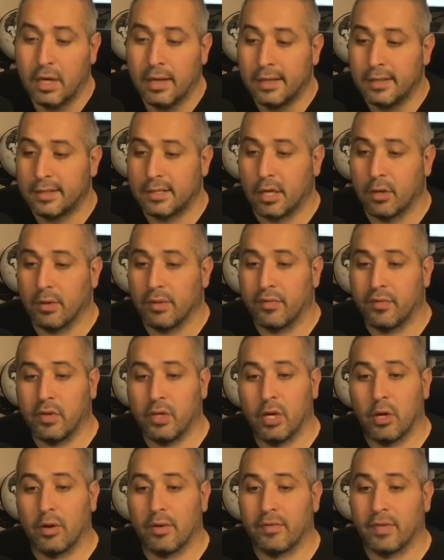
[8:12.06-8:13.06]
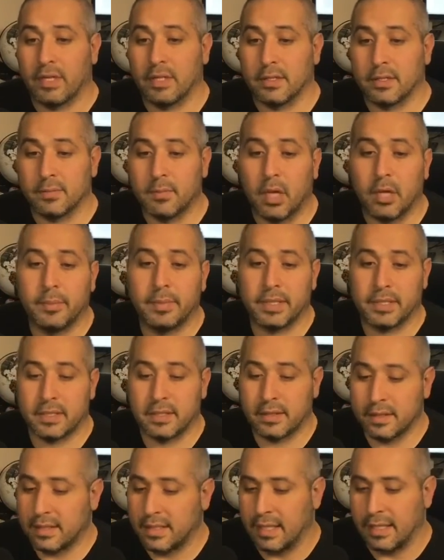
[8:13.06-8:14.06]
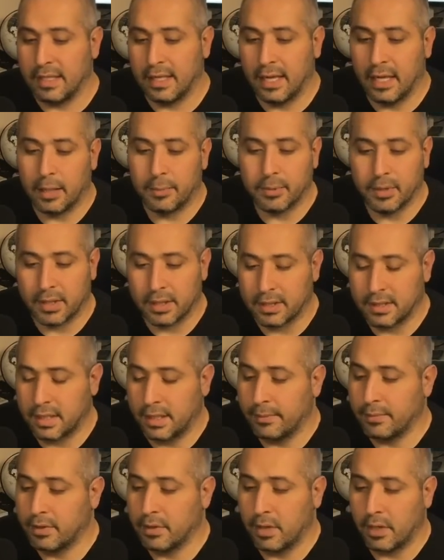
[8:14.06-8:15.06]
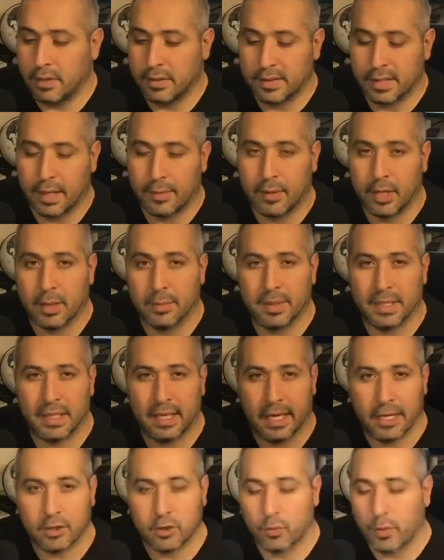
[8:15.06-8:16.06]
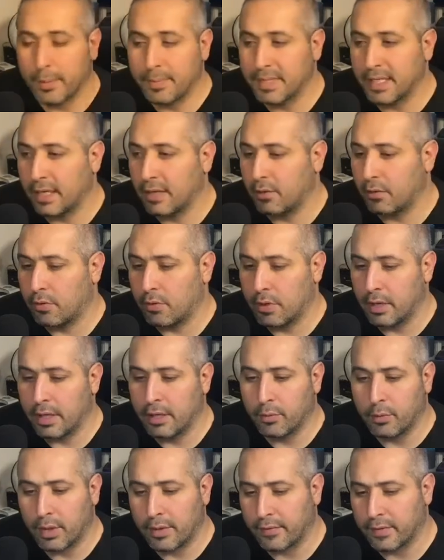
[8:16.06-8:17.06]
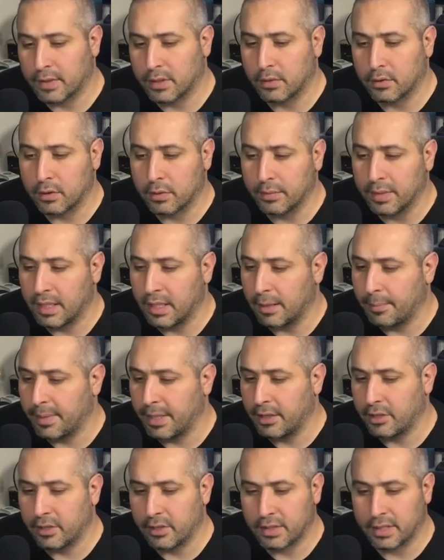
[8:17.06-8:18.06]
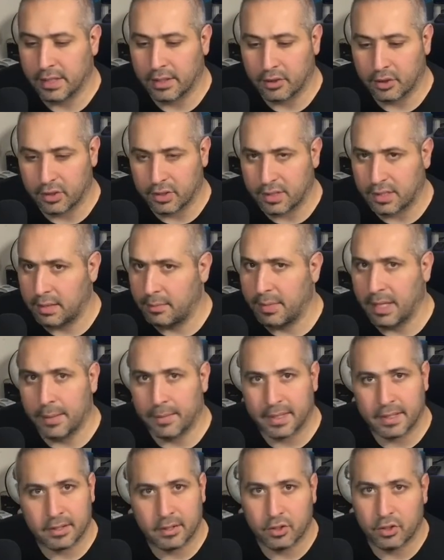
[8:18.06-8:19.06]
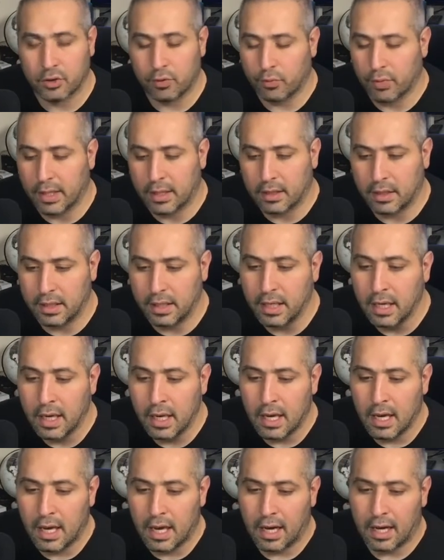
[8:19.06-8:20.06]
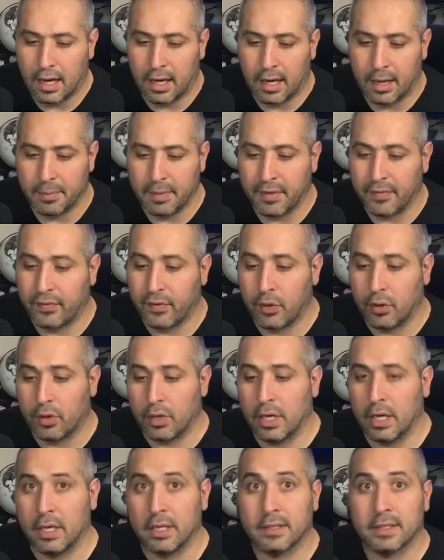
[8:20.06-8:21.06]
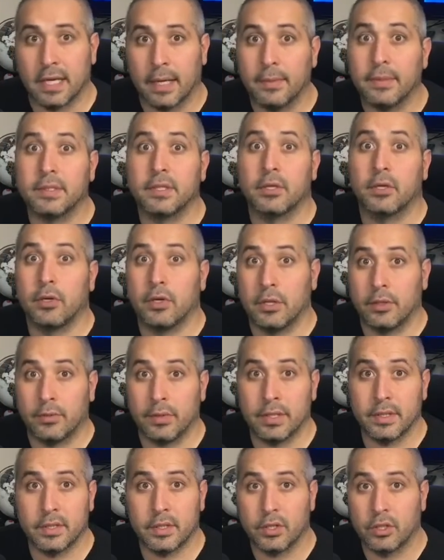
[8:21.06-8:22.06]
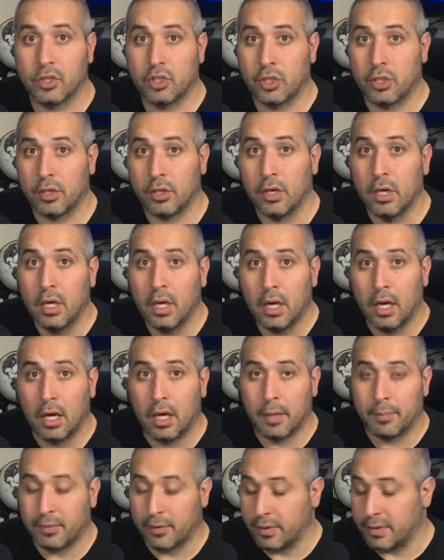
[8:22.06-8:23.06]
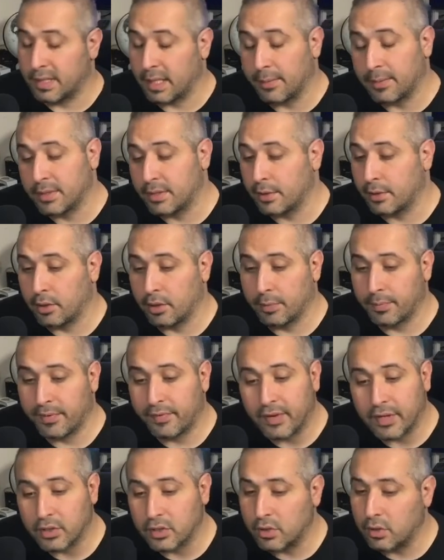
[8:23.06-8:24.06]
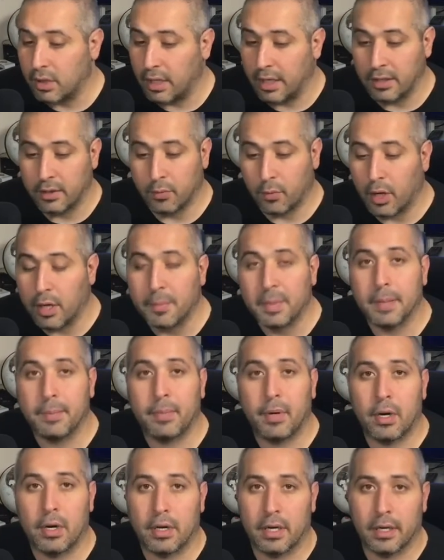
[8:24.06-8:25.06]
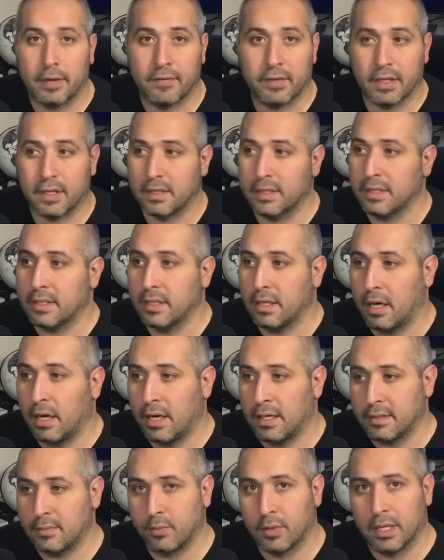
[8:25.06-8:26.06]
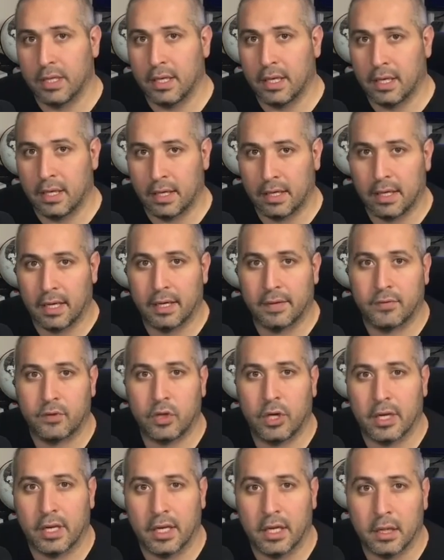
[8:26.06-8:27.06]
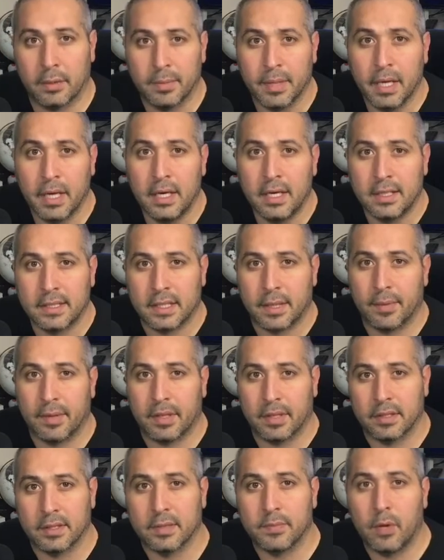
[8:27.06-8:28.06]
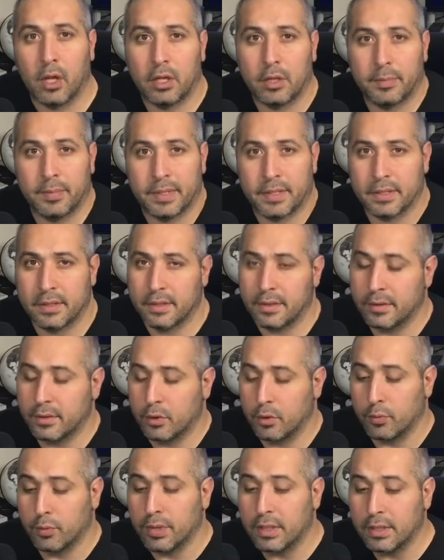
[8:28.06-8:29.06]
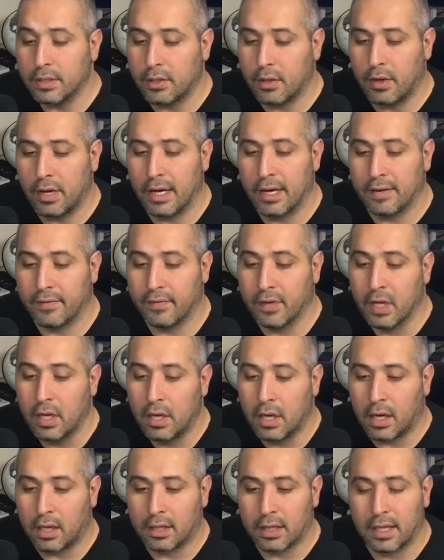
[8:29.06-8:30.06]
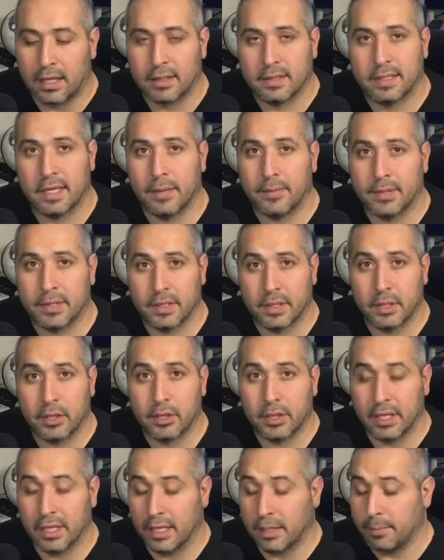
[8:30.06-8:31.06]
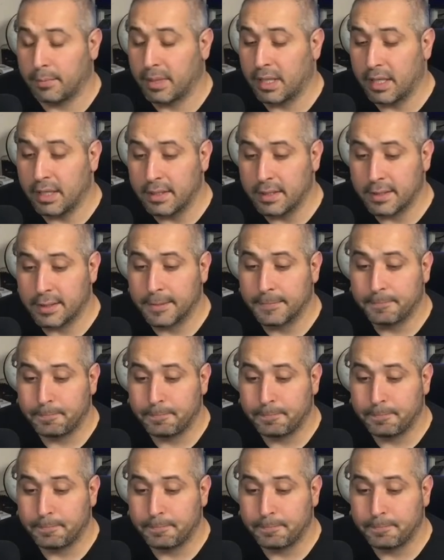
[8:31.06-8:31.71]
So if you know of any small businesses that need help, you can send them to our CyberHub Engage website or any one of our social media pages. They can just send me a message directly. If you're a cybersecurity researcher, cybersecurity professional, and you want to be part of this as we kind of try to help some of these smaller businesses who really don't have a lot of cybersecurity in place